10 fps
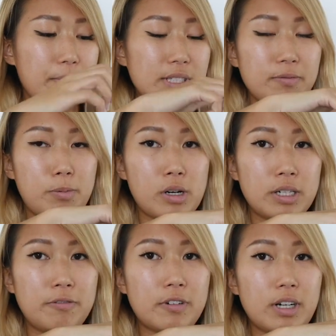It's
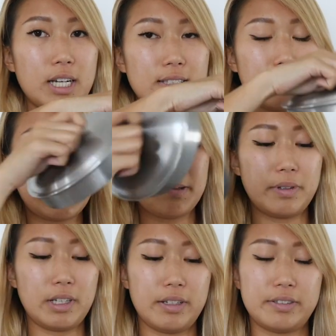important for us to keep
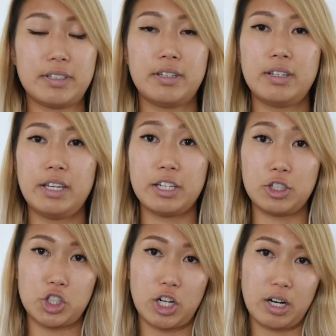these in
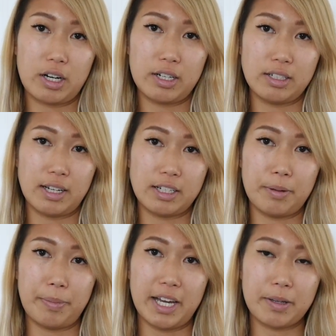a jar and not in
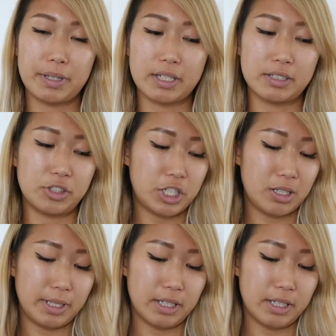a bag because Chibi